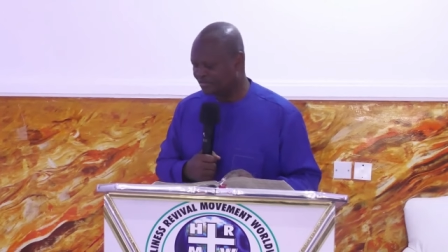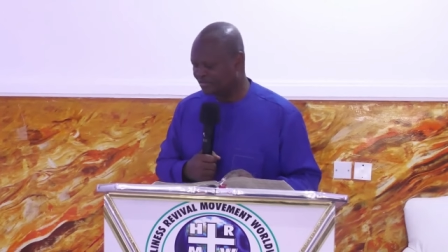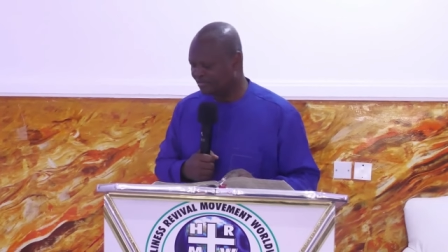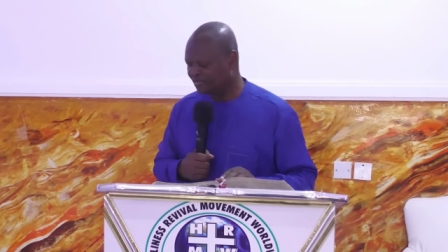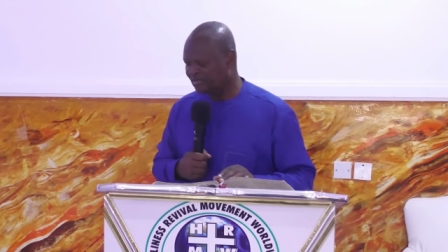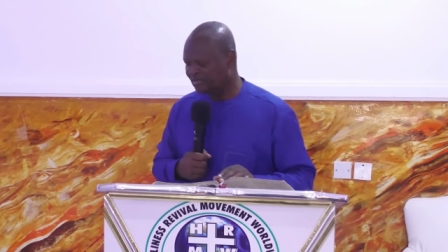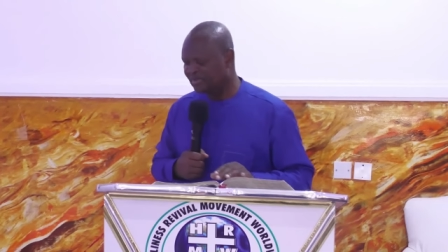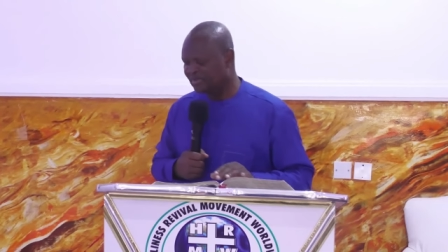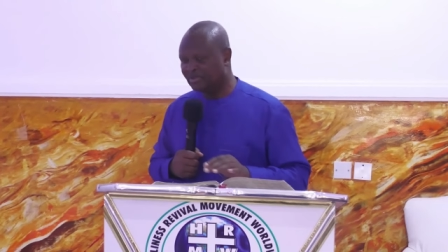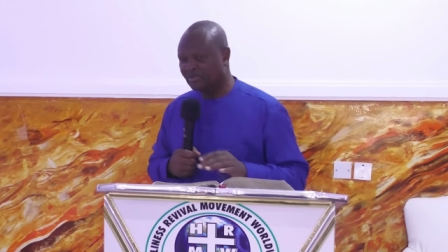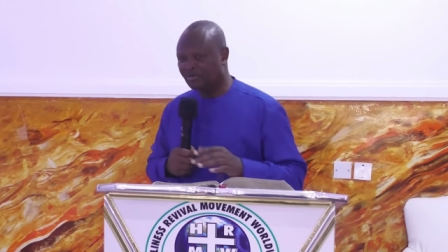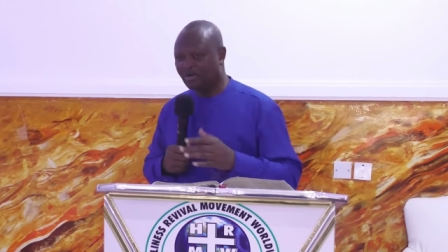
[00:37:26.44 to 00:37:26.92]

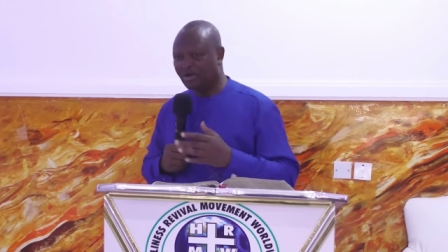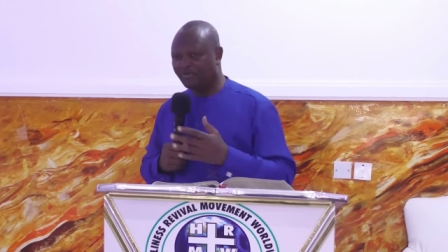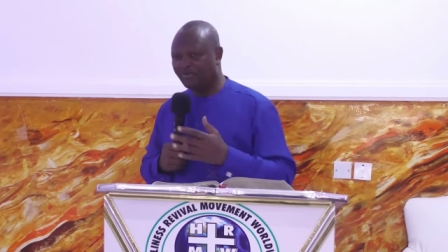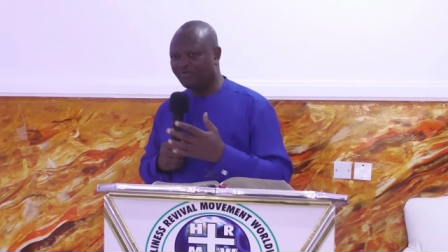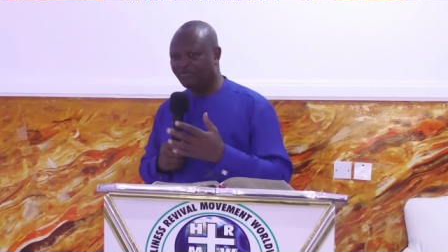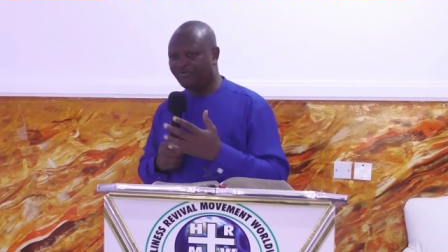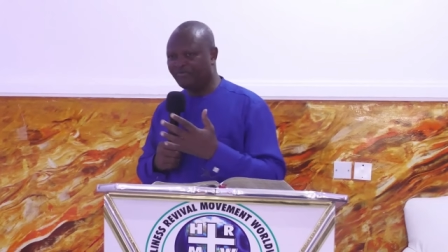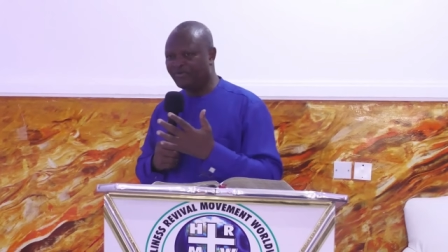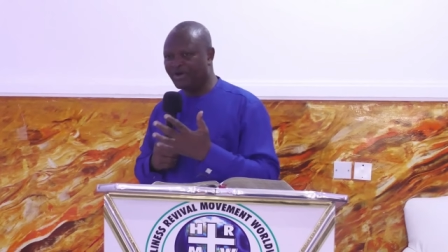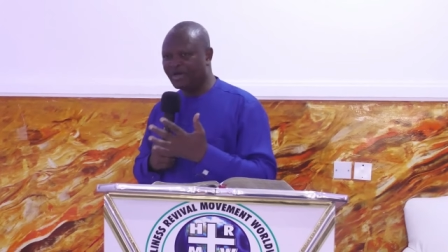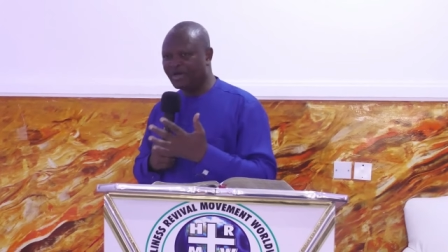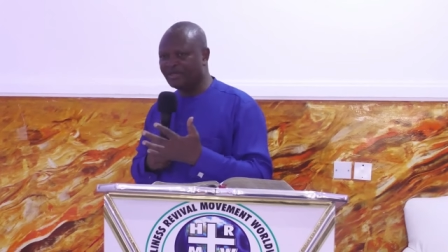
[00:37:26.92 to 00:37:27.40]
You can
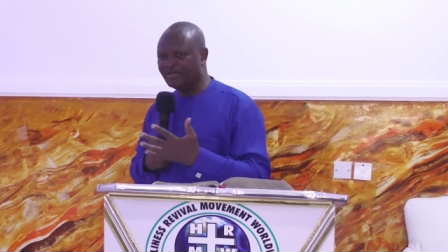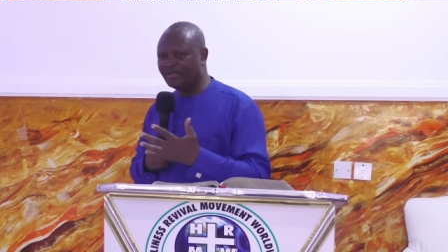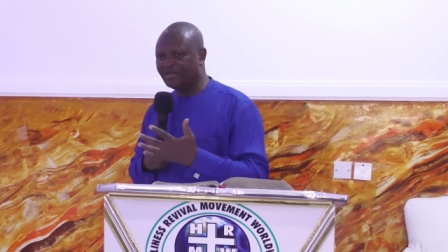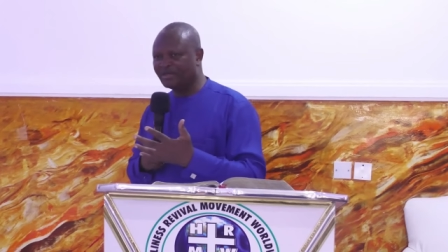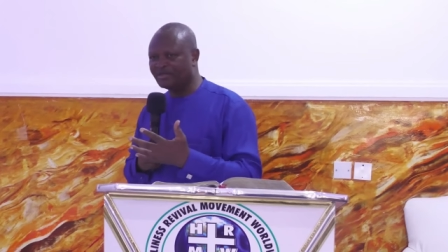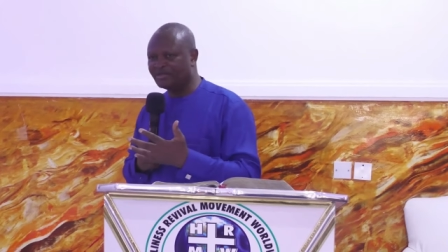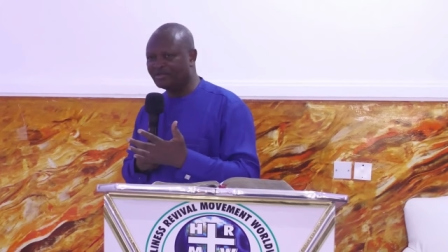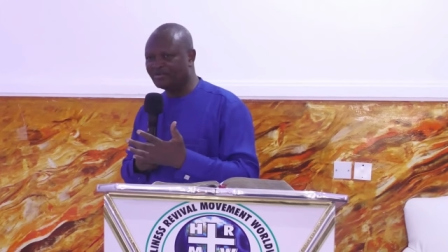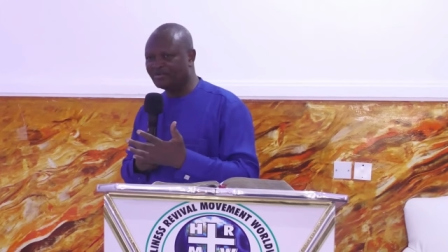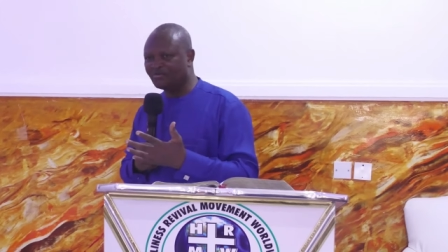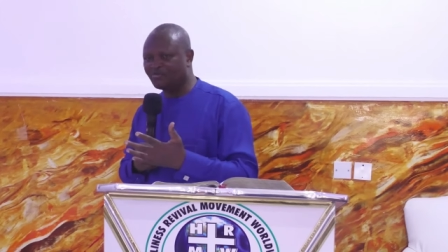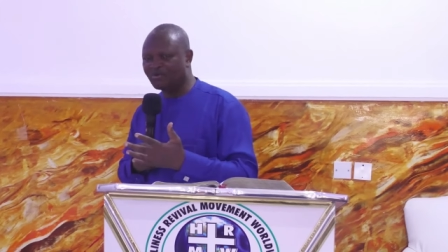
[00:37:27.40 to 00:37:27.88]
find the
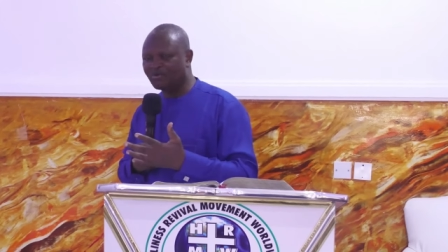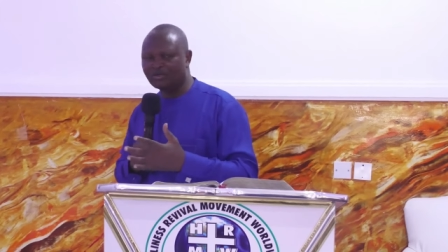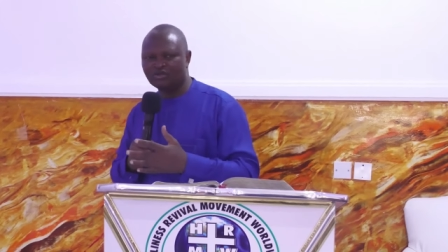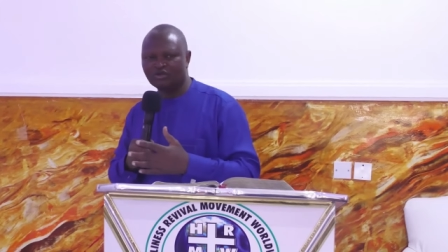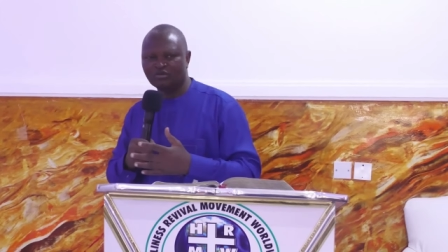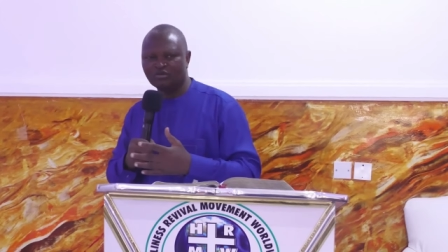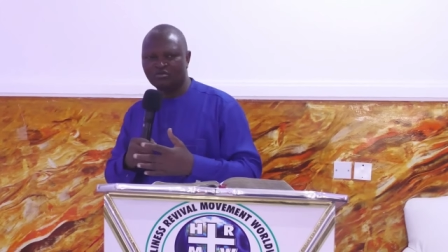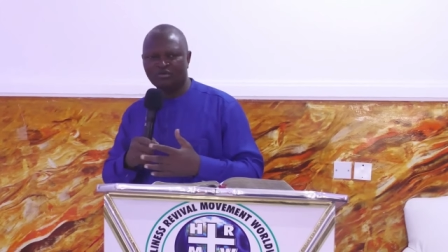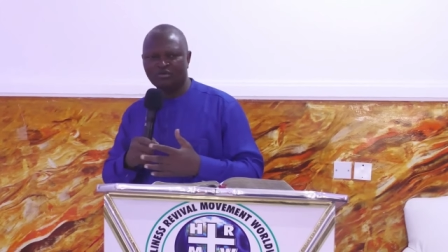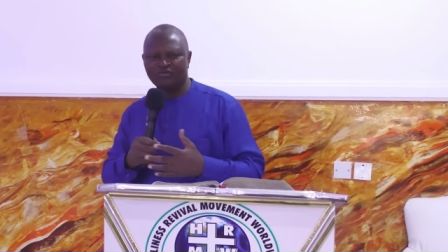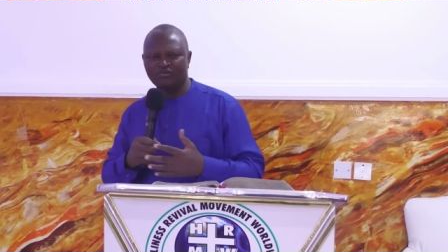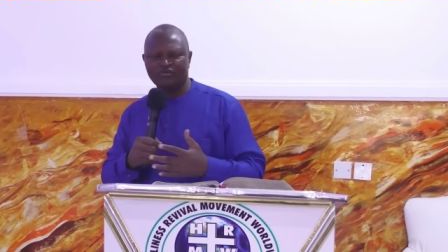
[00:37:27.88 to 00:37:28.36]
reason why some
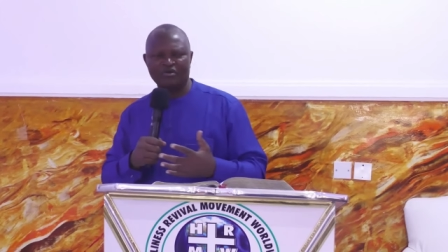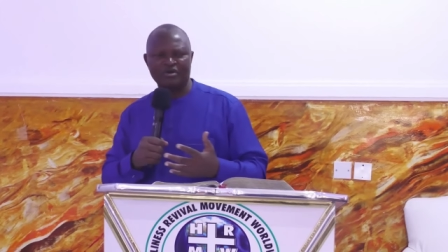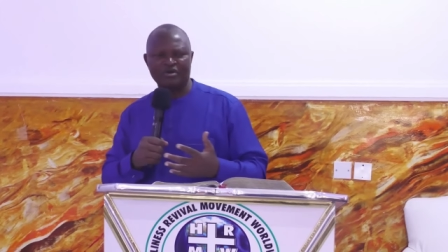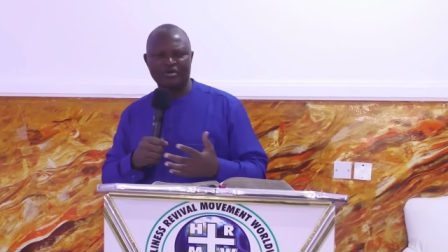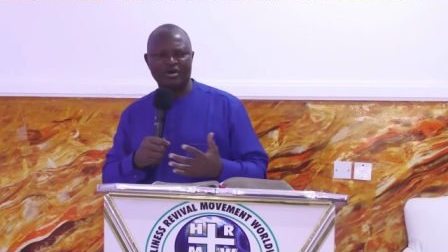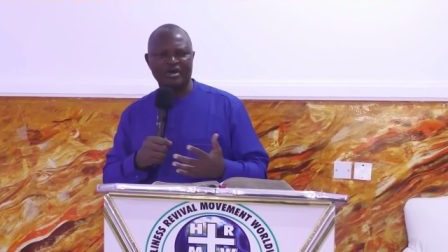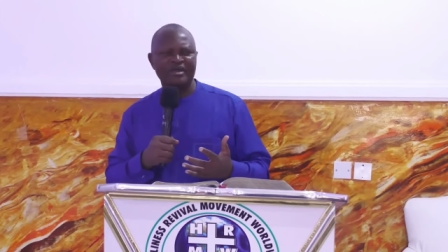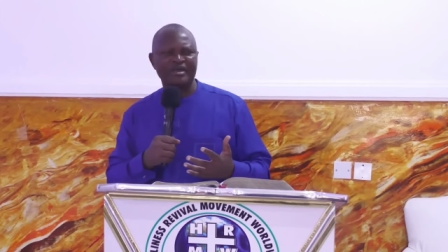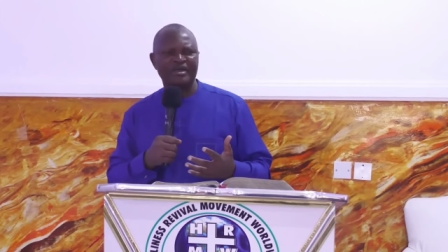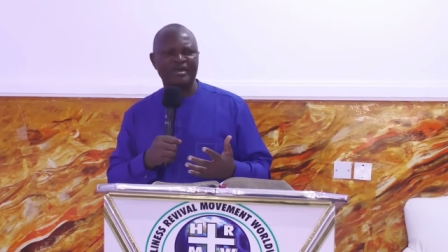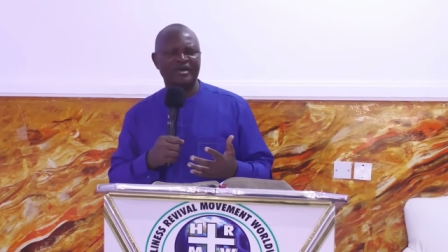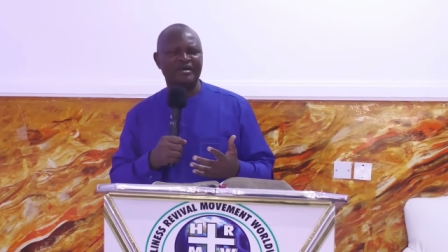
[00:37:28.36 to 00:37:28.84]
of you are
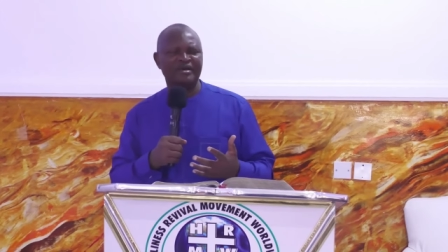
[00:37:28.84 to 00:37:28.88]
here